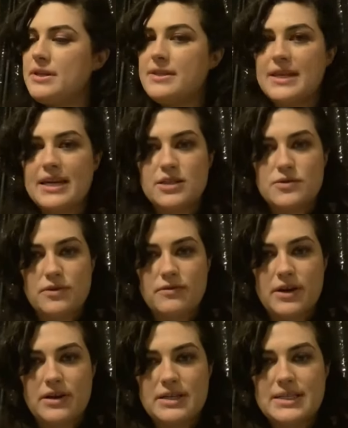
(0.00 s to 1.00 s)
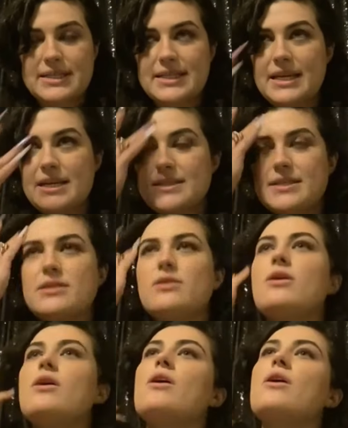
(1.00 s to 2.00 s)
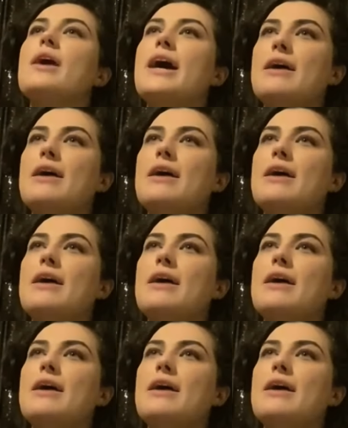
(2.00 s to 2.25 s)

Things were very seasonal.